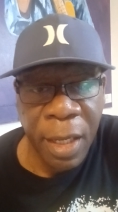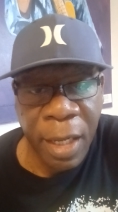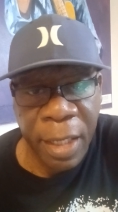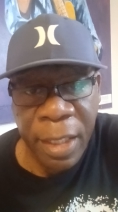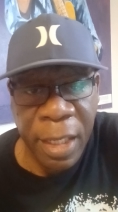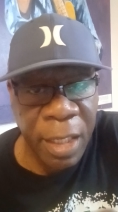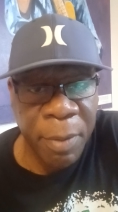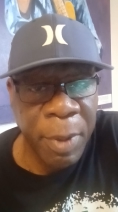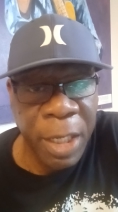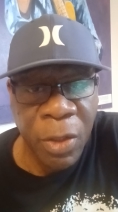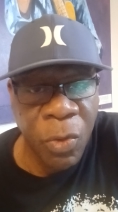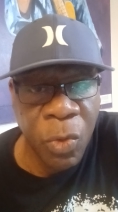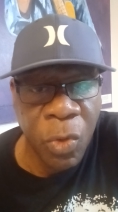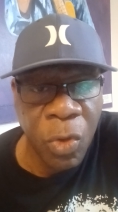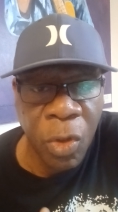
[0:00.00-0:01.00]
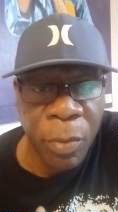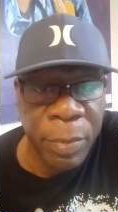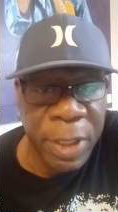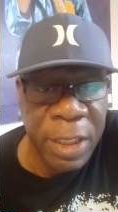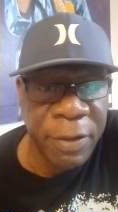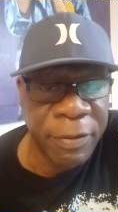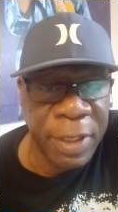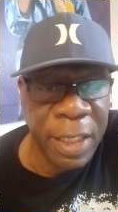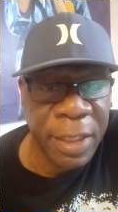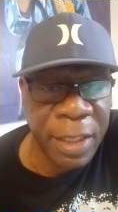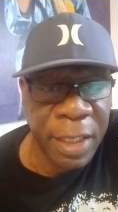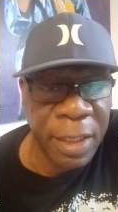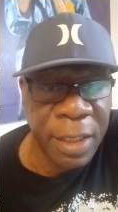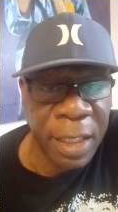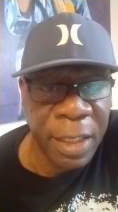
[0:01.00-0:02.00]
And anybody who don't believe
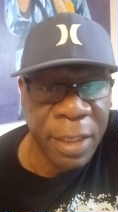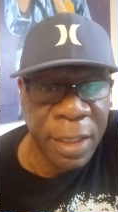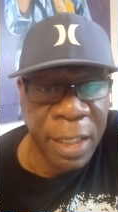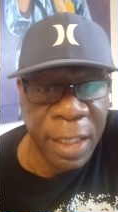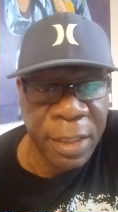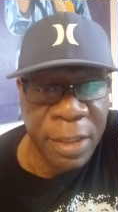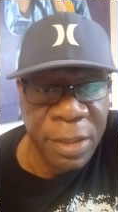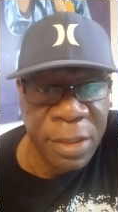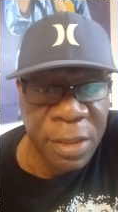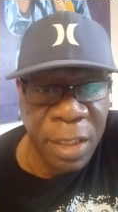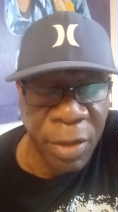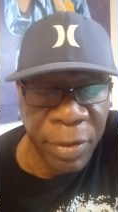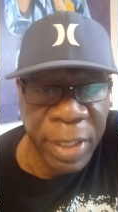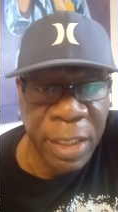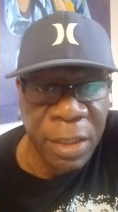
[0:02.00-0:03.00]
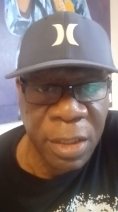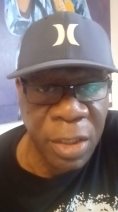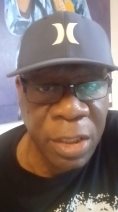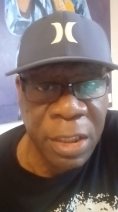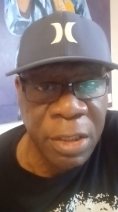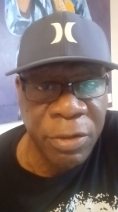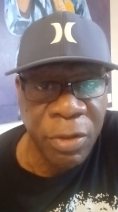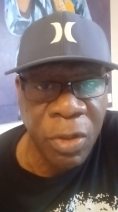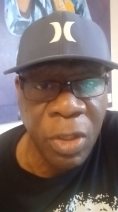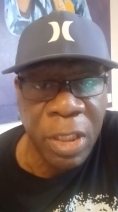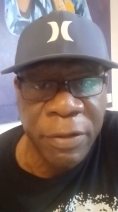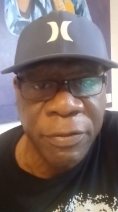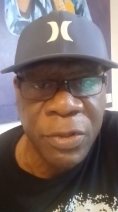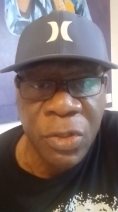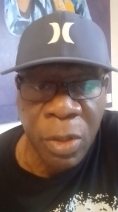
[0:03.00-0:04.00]
that is correct, you need to go
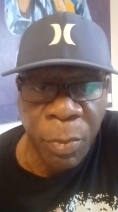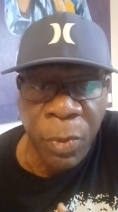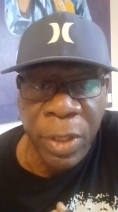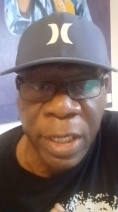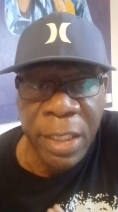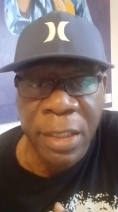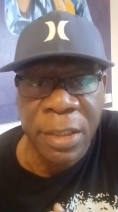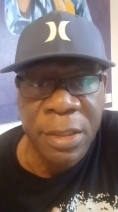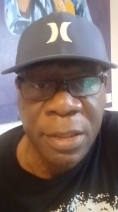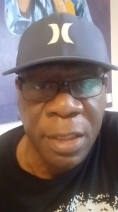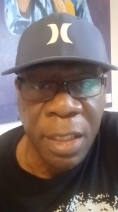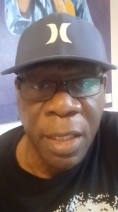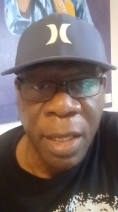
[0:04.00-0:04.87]
live somewhere else.